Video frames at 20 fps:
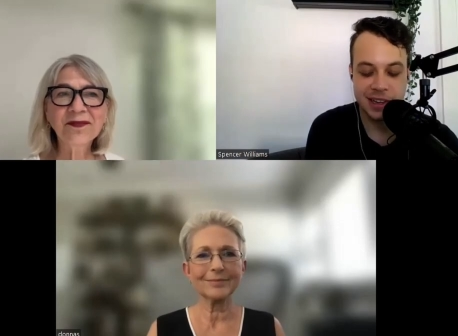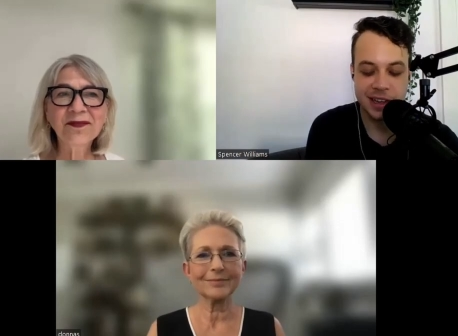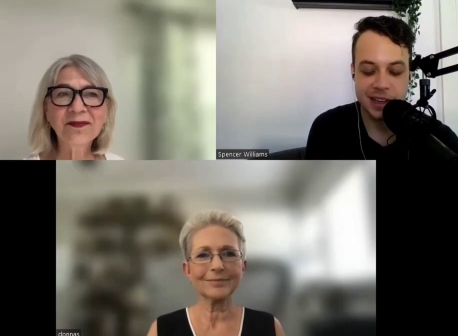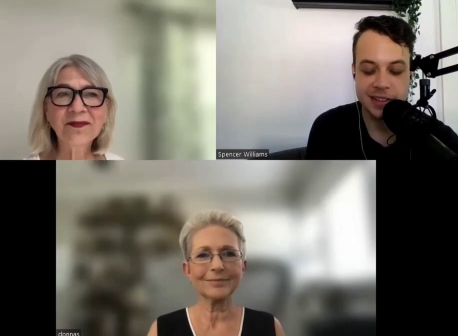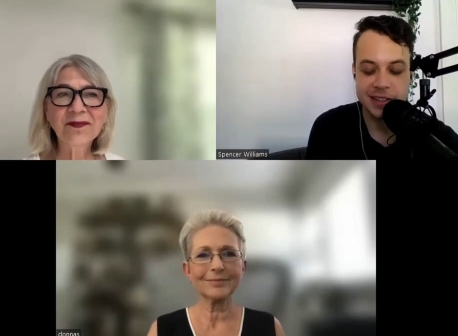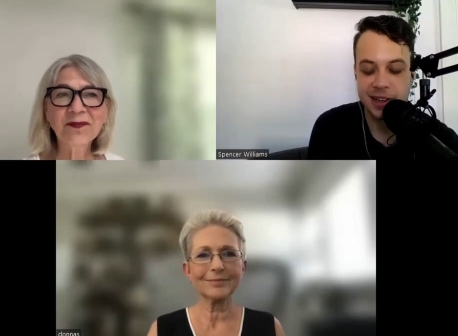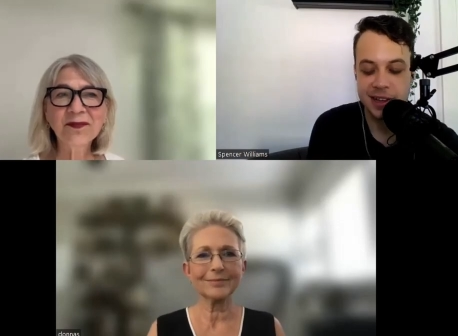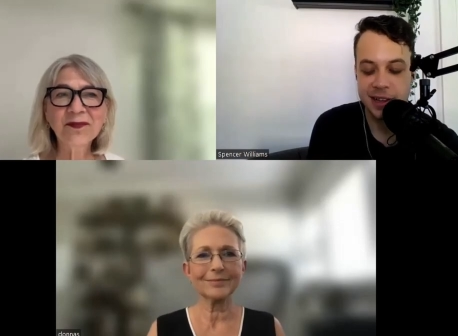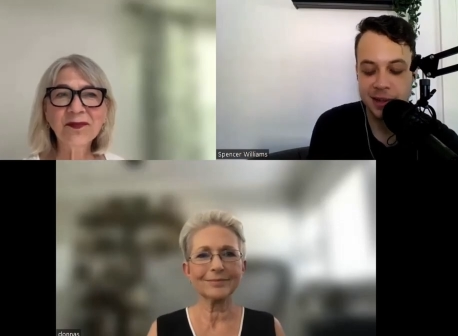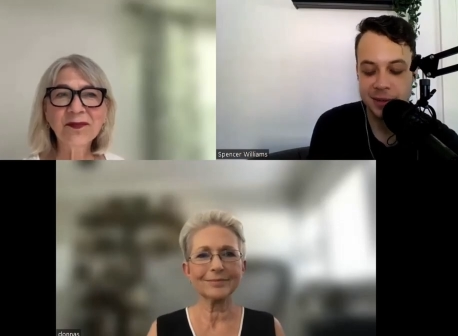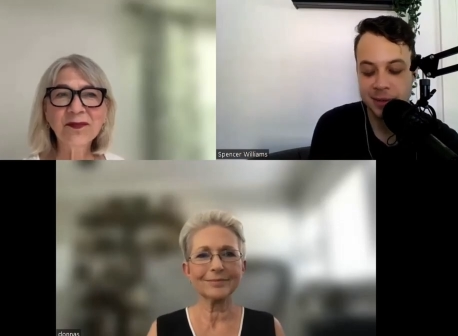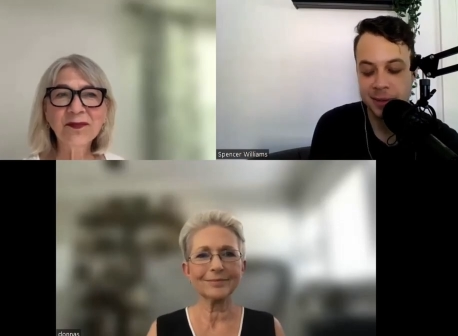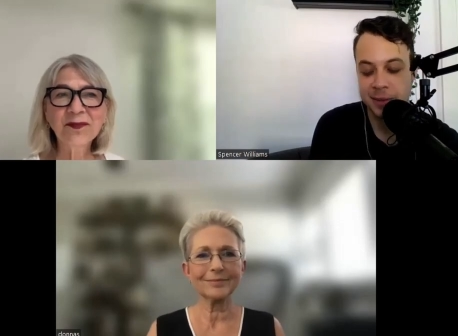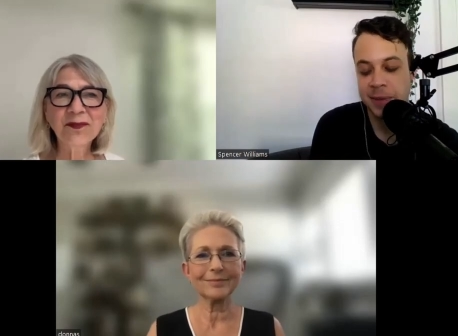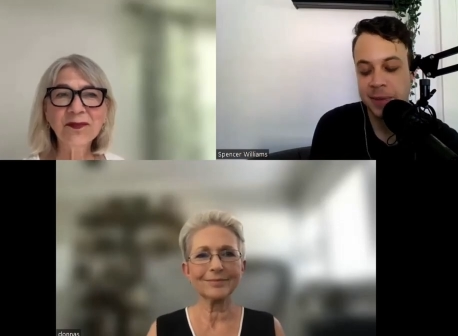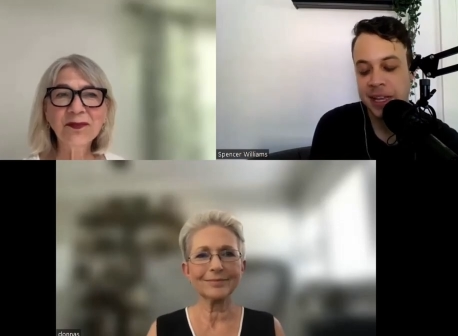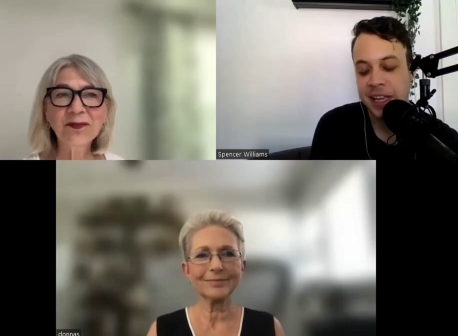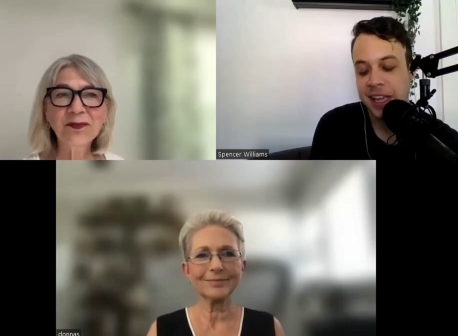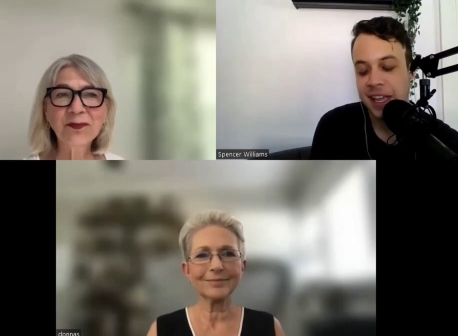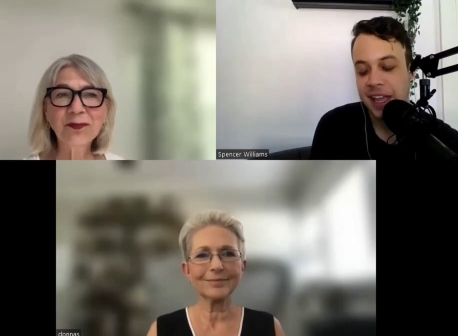Speaker 1: I aced all of
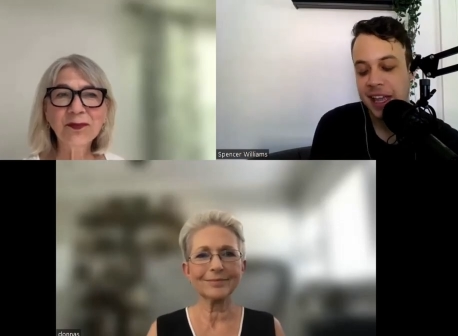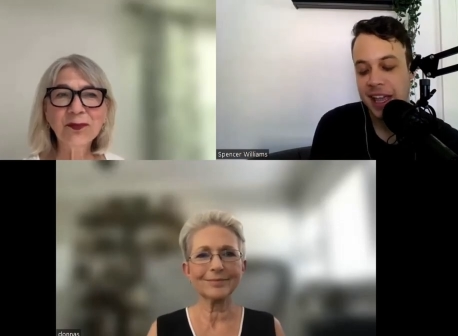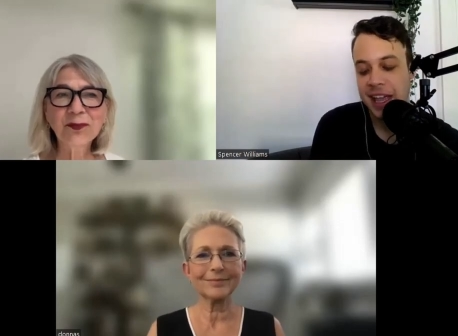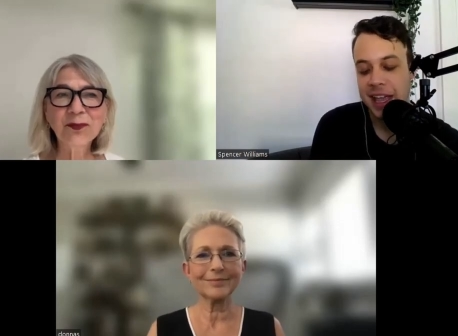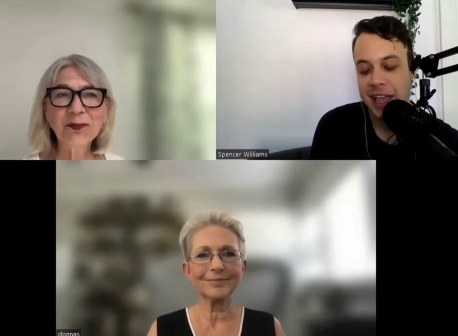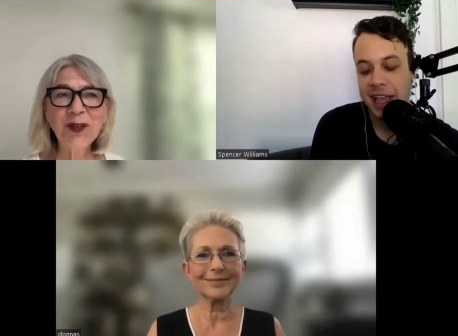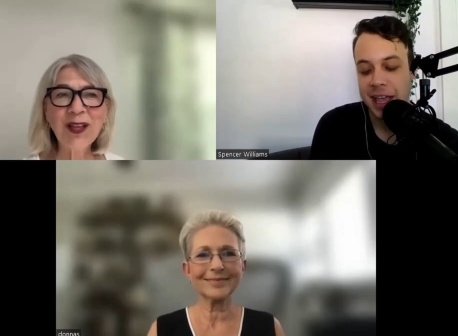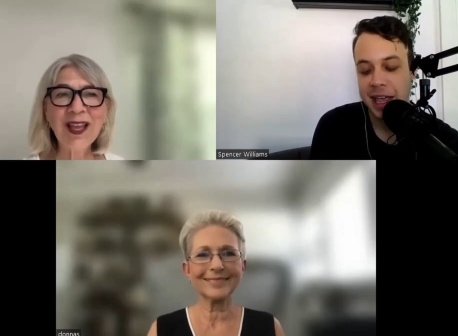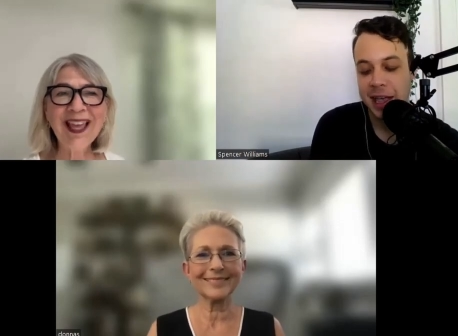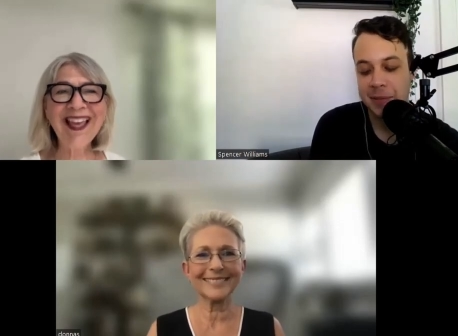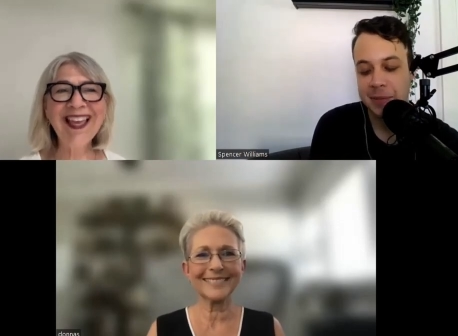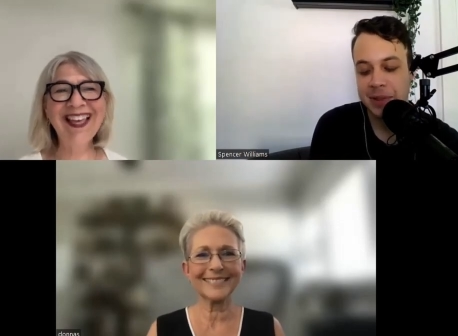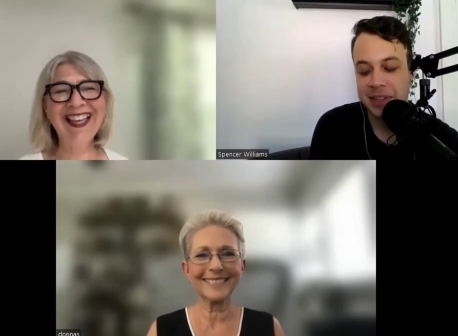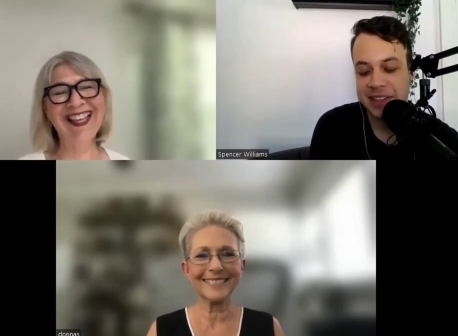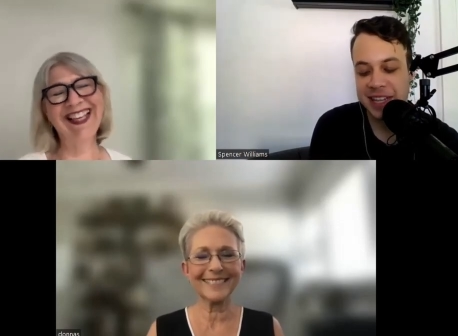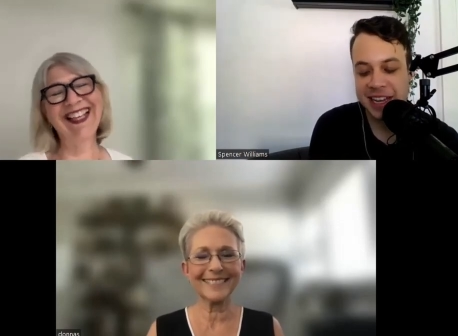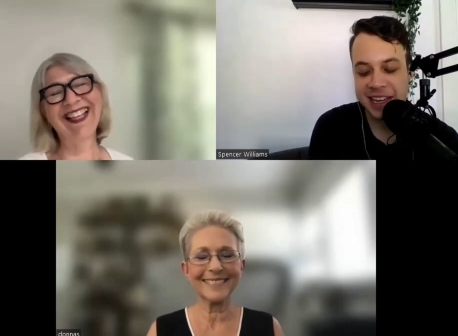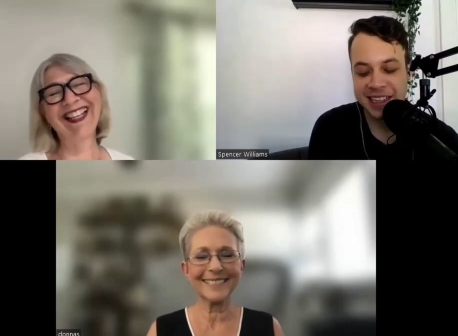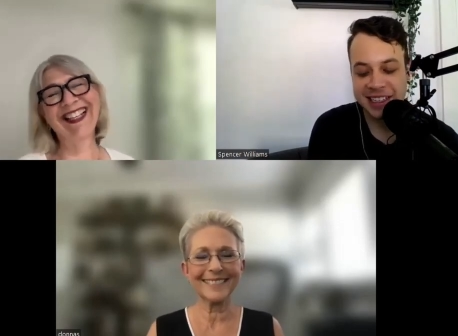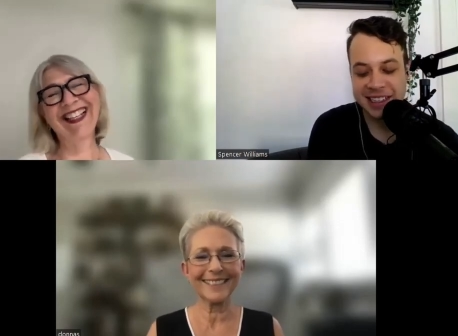them. Uh, but
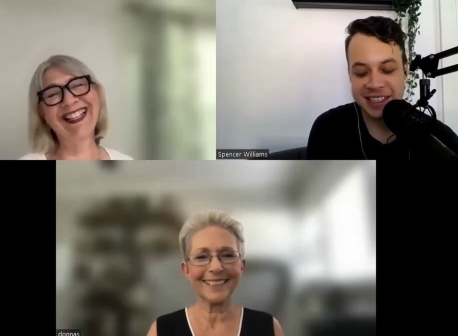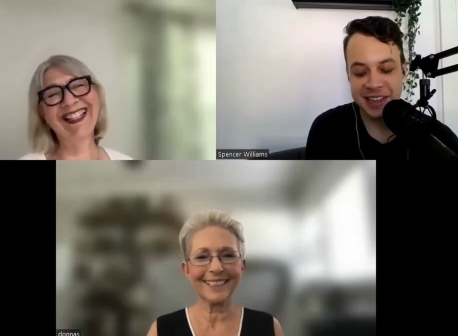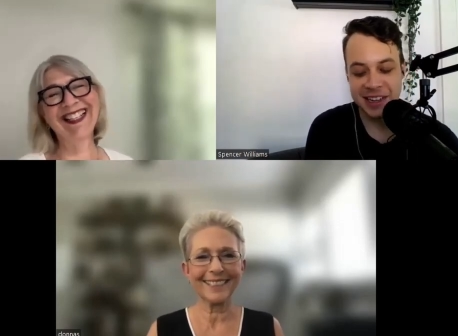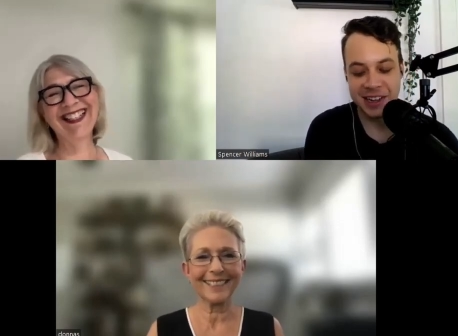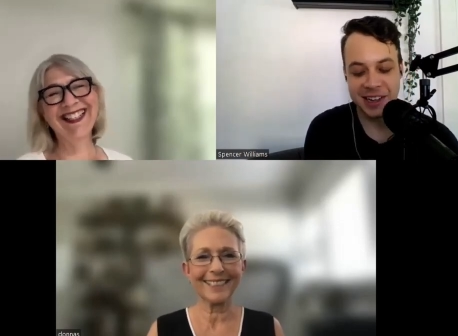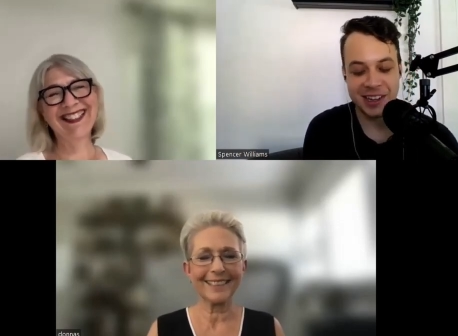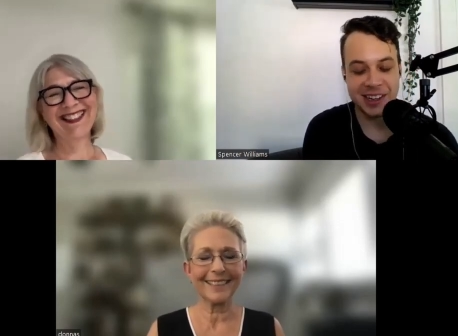that isn't